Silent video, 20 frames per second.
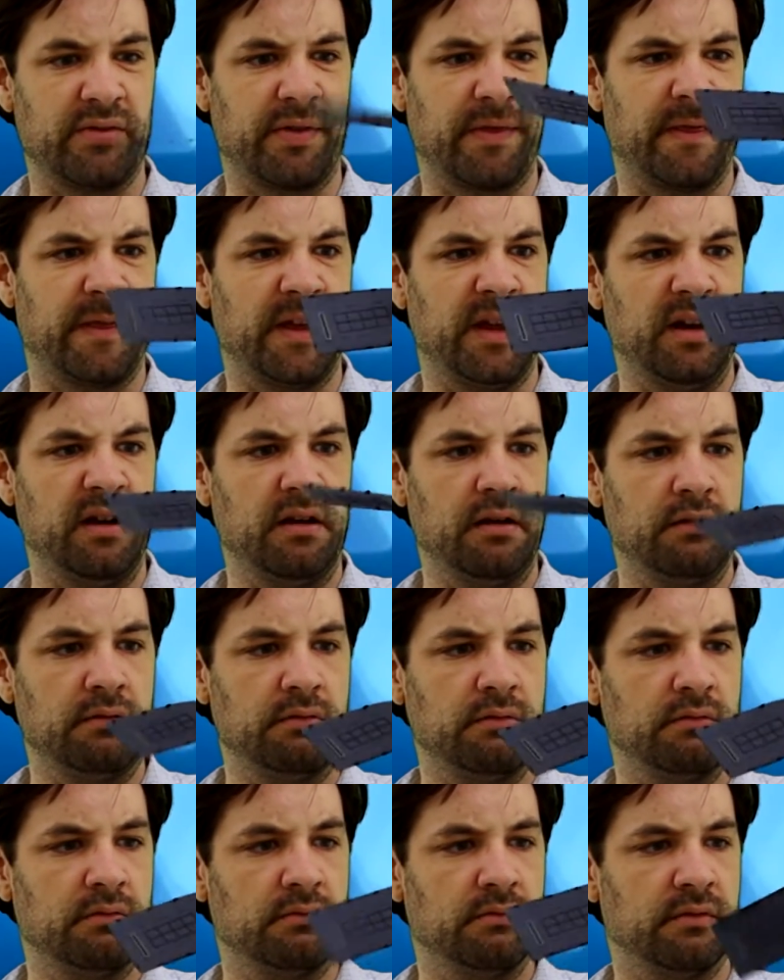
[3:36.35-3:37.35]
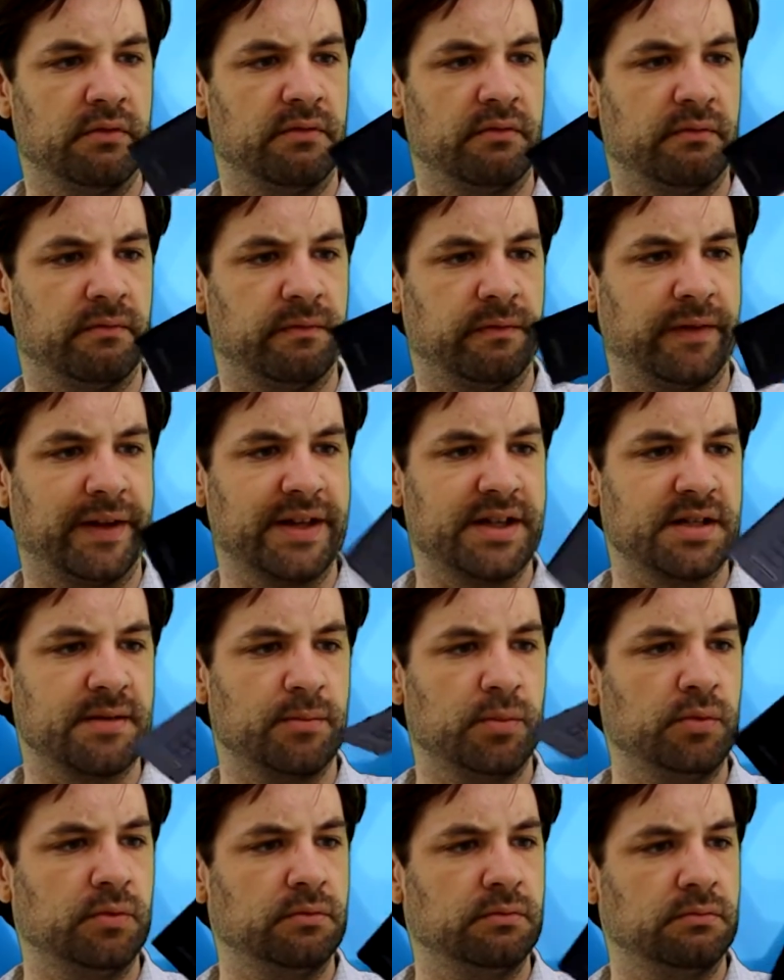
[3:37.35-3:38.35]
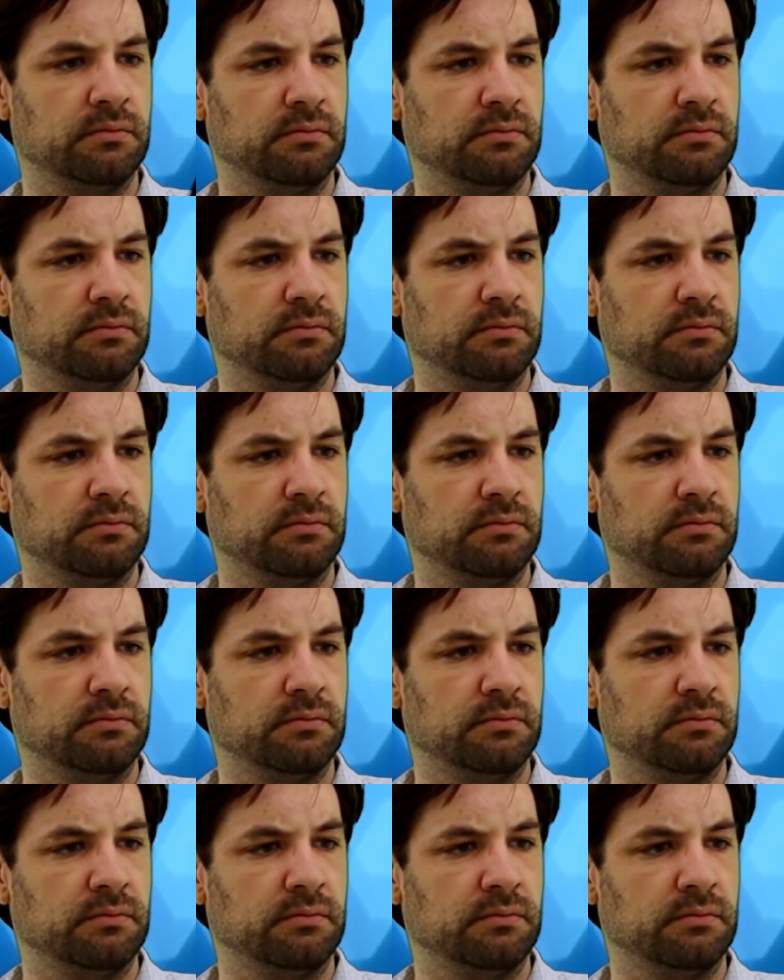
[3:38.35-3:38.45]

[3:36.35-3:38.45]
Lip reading: thin and flexible,